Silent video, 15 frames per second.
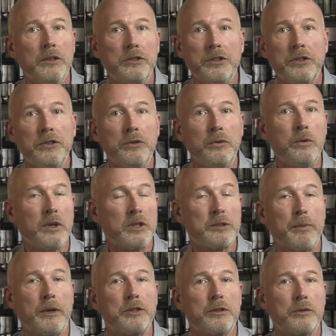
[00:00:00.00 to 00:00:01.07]
to a
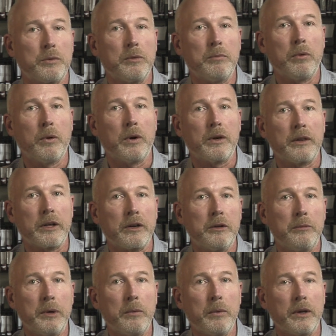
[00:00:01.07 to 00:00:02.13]
special report that could
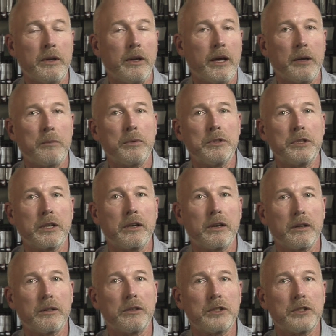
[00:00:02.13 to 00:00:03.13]
be written on a particular